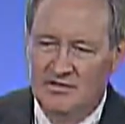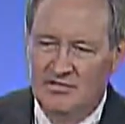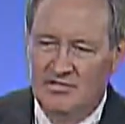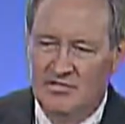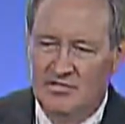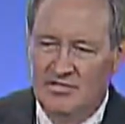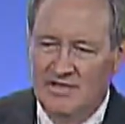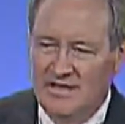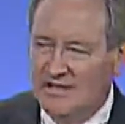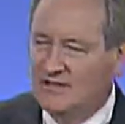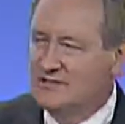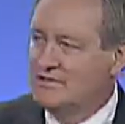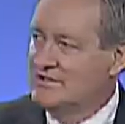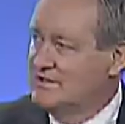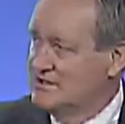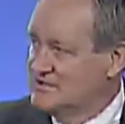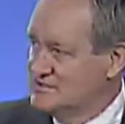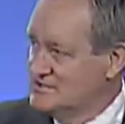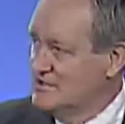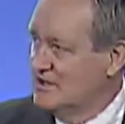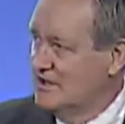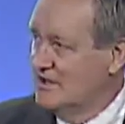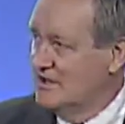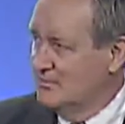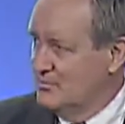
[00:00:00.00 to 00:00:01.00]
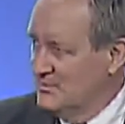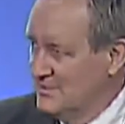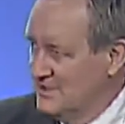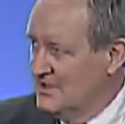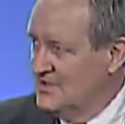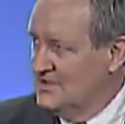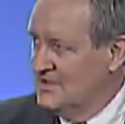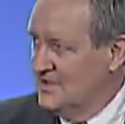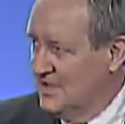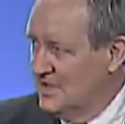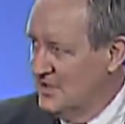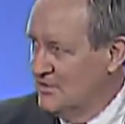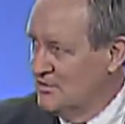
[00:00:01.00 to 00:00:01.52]
That does not
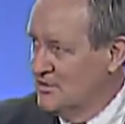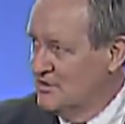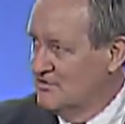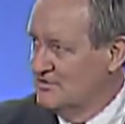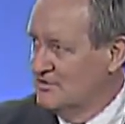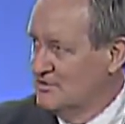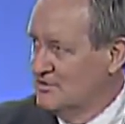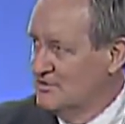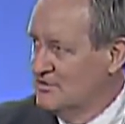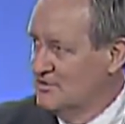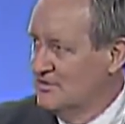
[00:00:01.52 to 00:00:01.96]
mean, however,